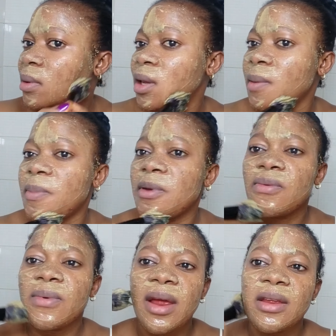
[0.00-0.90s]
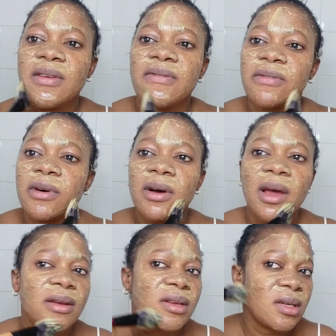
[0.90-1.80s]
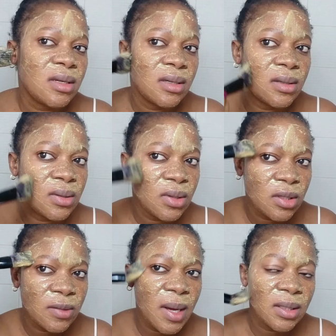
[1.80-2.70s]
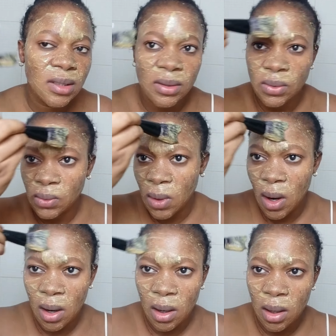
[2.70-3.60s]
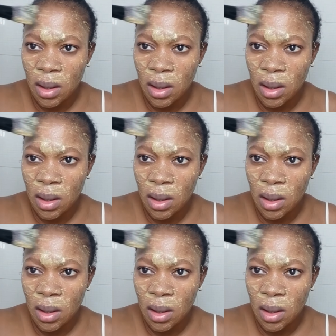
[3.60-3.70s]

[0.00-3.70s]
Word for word: keep it ready for any treatments to work